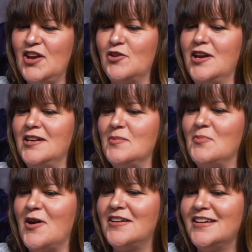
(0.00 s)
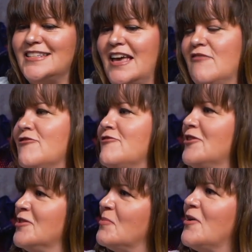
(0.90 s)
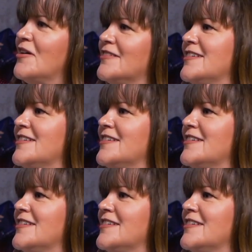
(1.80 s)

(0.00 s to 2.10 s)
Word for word: creating the product and fulfilling the product,